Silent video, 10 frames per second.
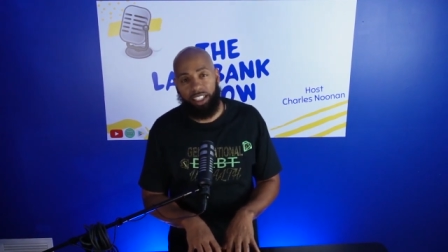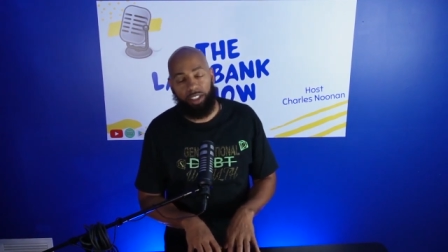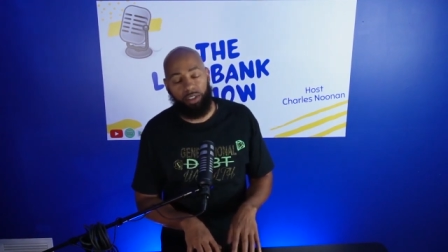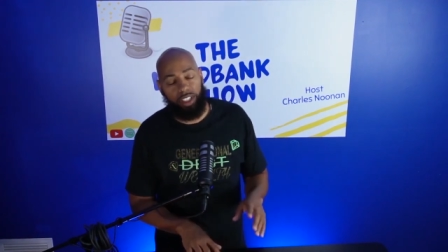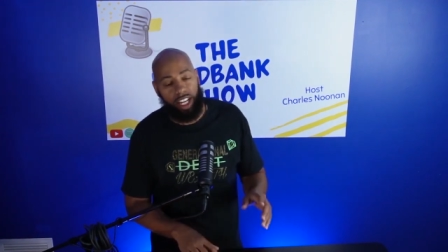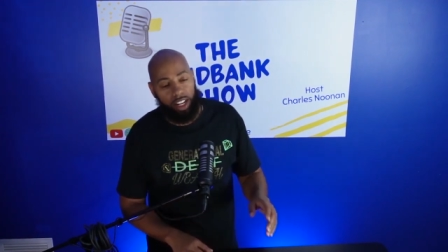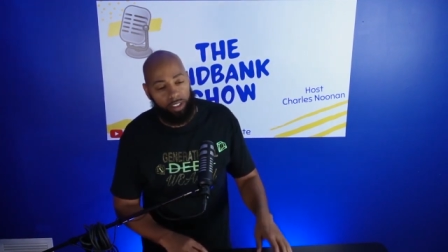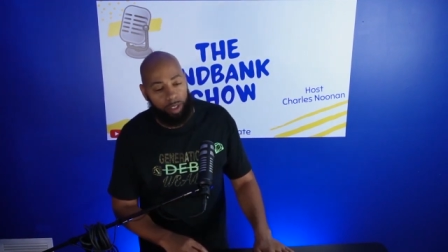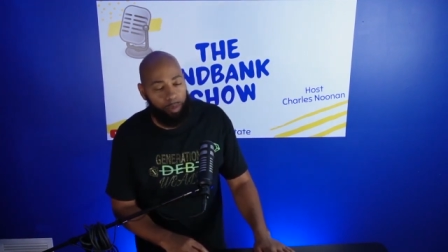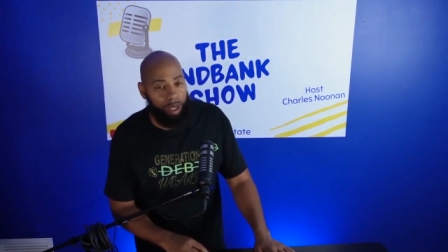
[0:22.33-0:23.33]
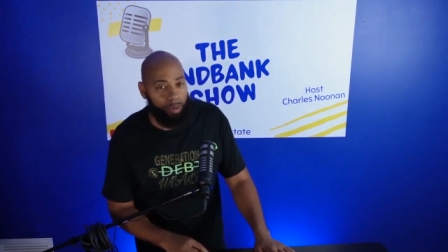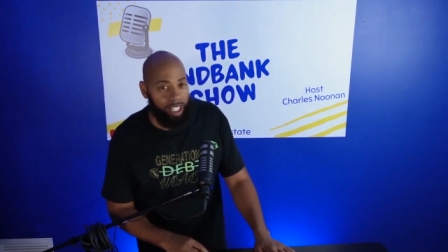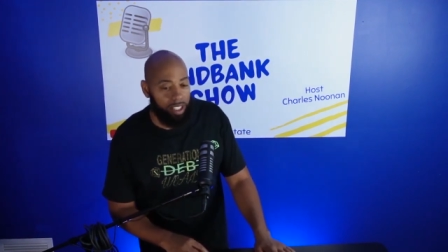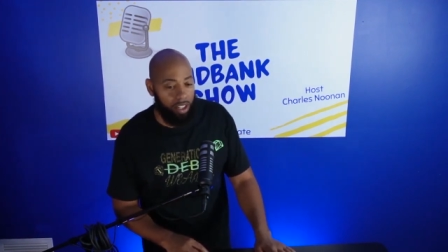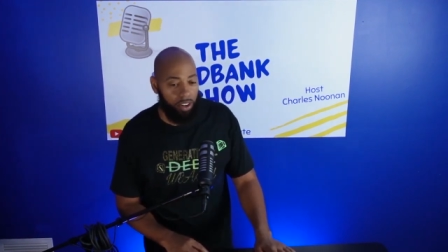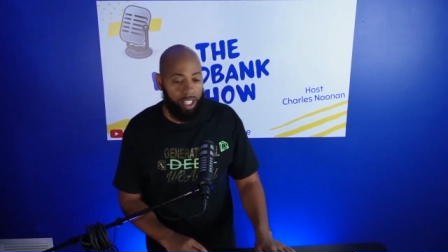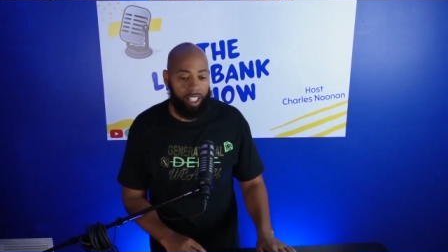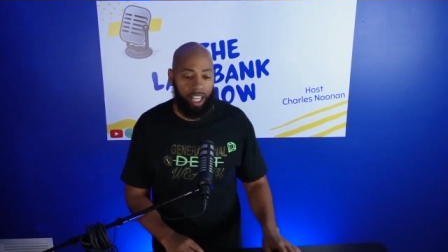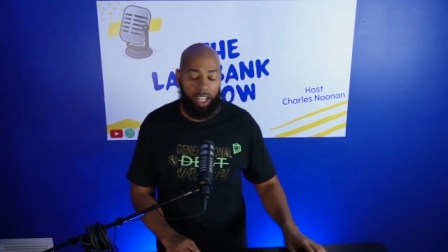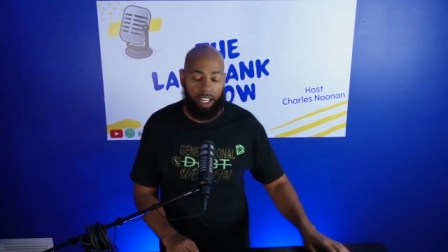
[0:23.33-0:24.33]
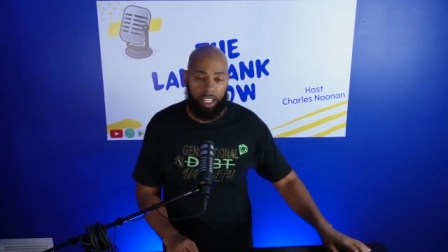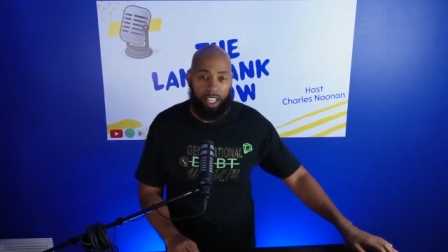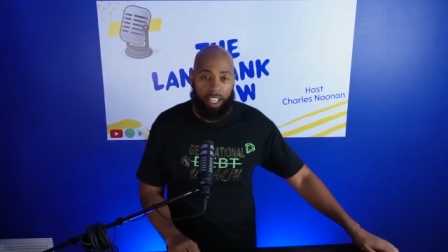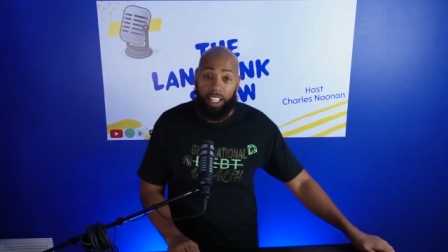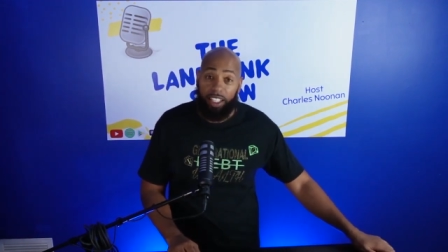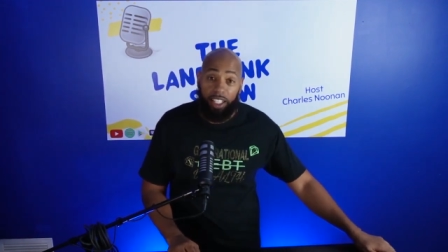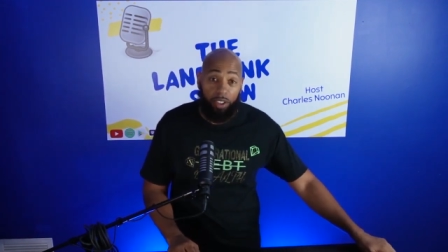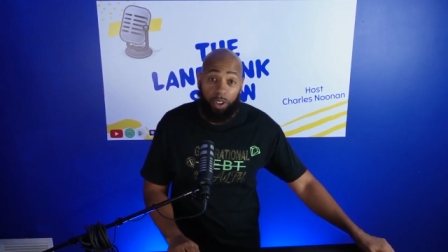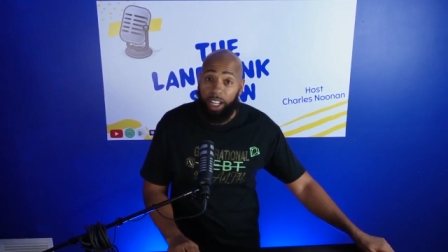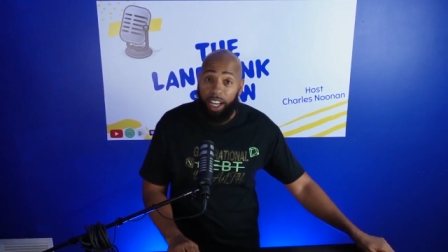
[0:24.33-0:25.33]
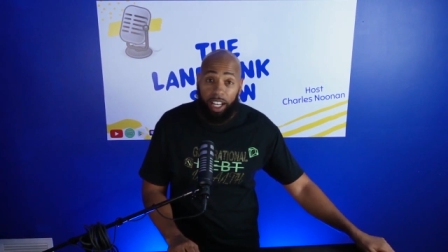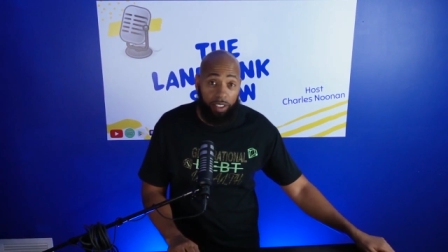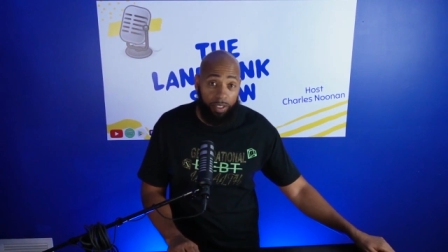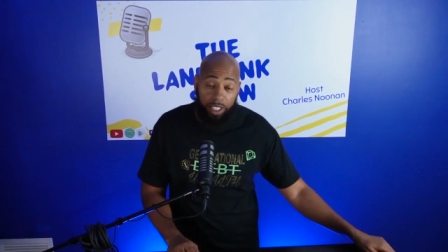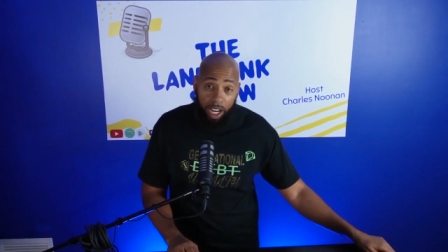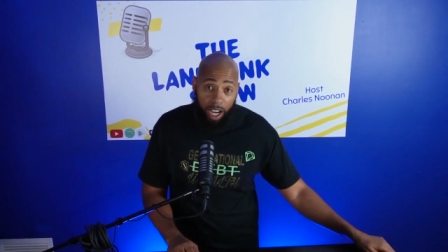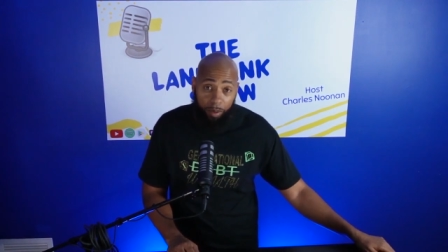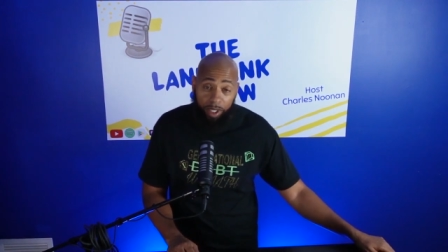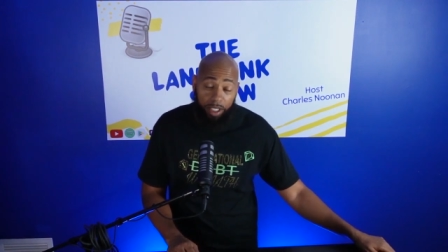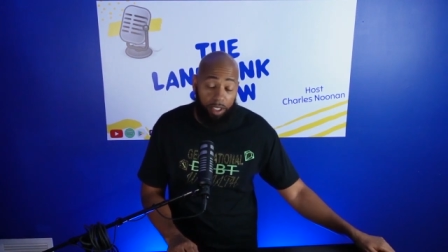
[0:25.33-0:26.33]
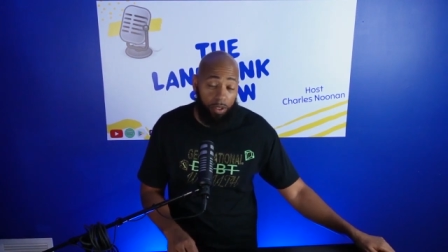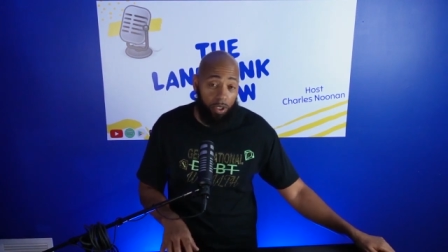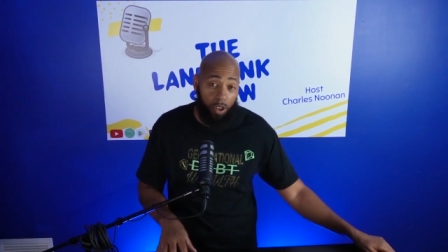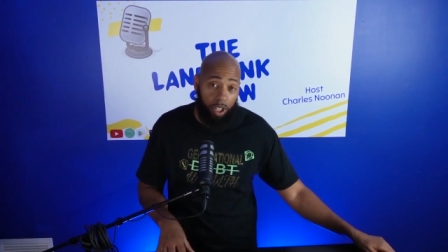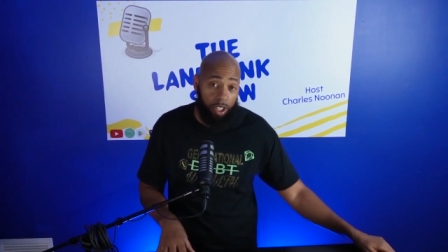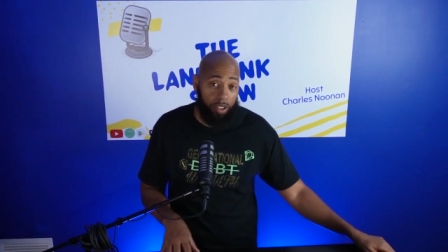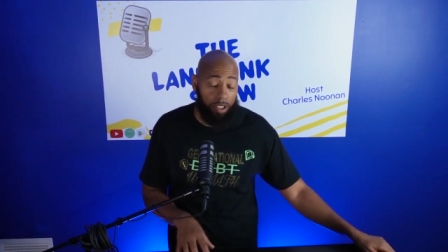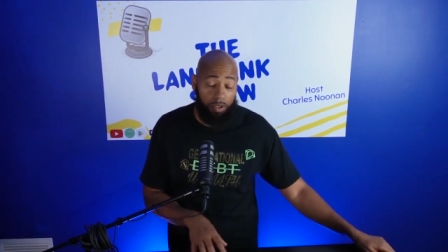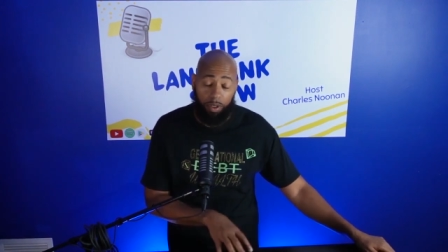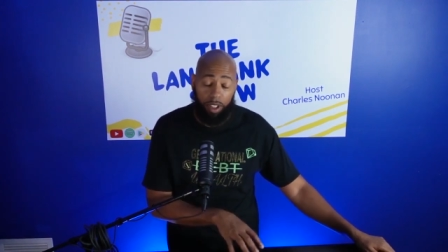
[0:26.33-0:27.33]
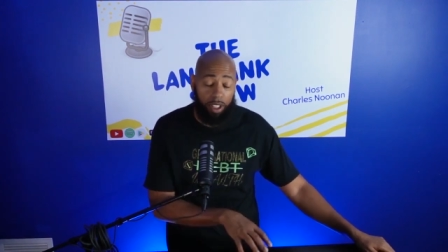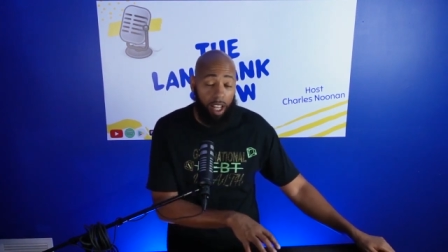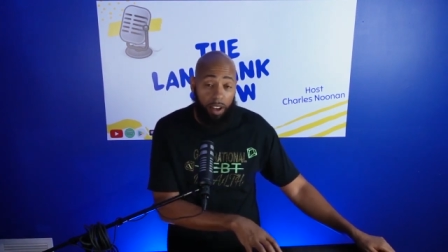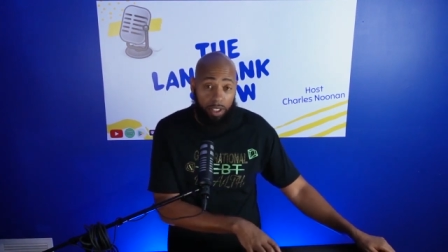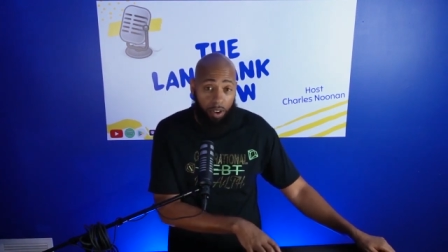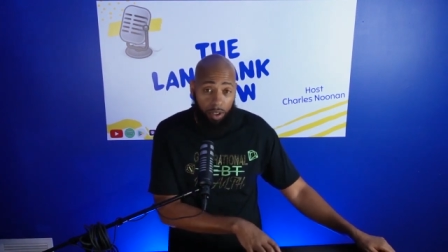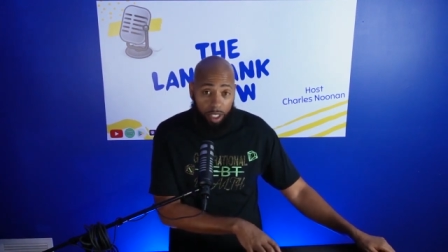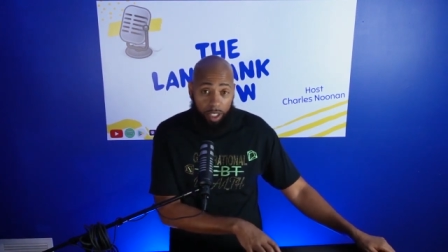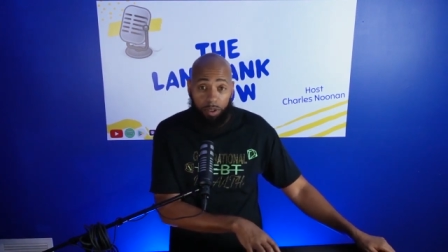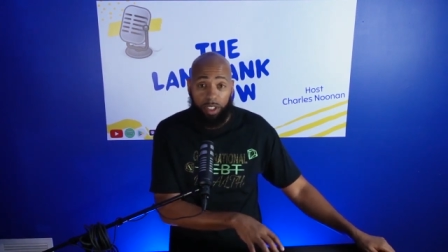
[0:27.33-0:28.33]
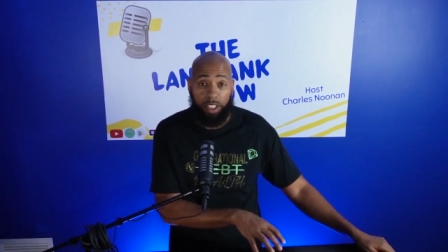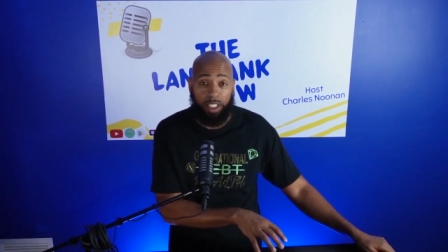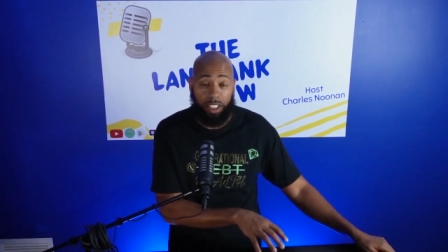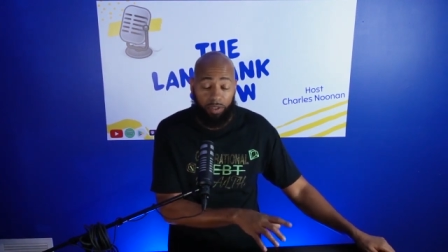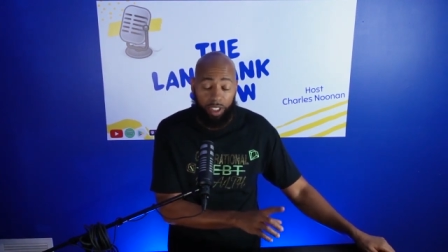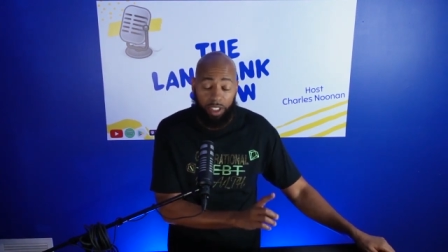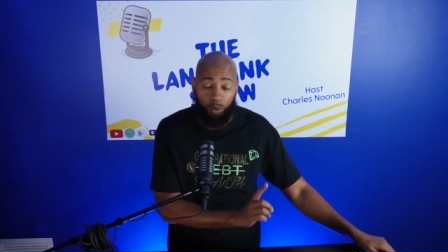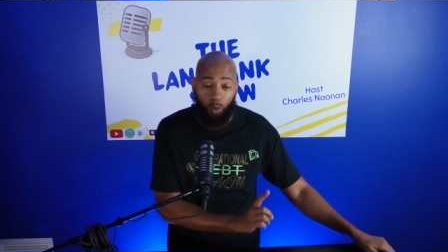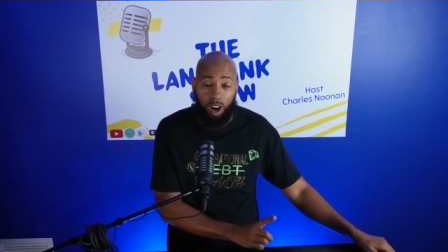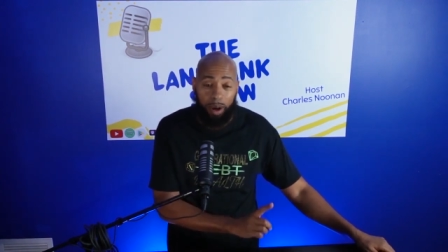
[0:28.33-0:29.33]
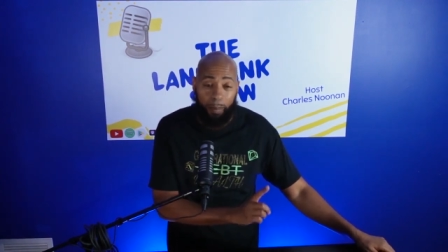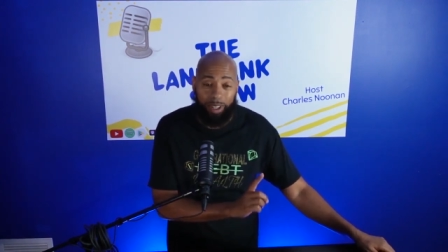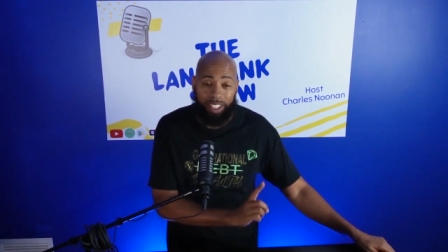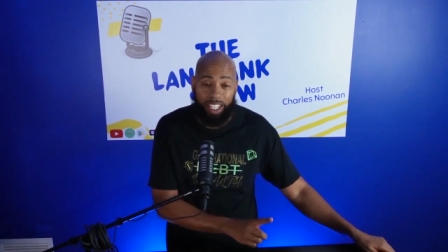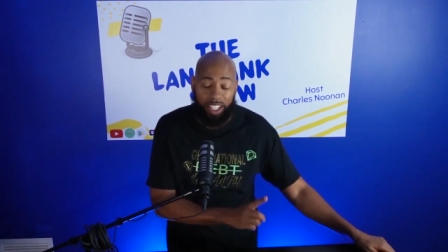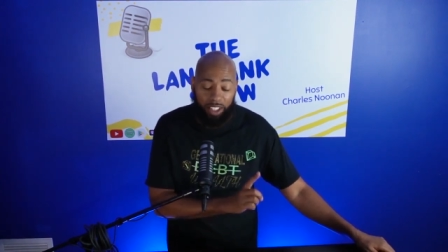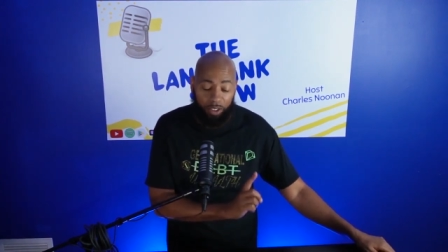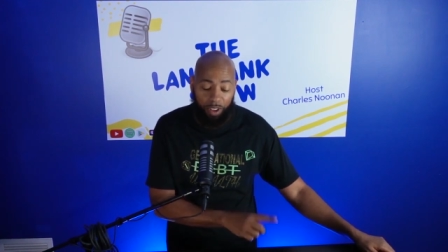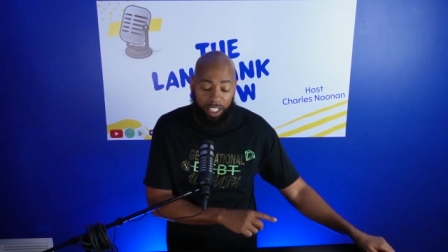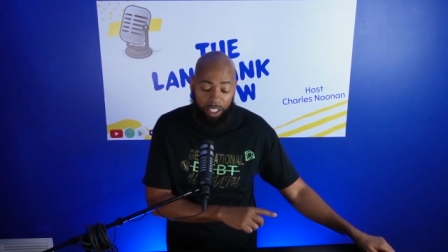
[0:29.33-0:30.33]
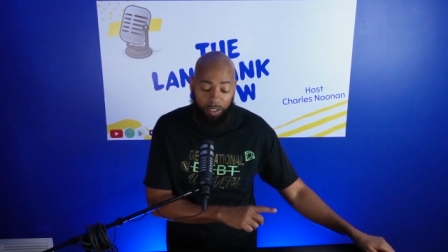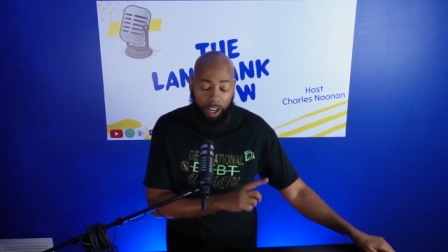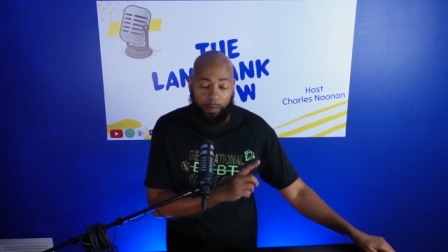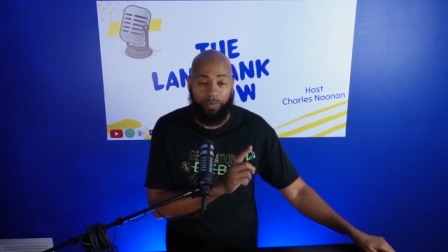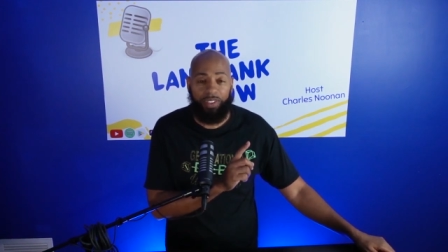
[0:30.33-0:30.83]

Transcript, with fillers: So shout out to the people at the turkey leg hut they're doing a hell of a job because a New Yorker loves going to Houston just for this one particular restaurant,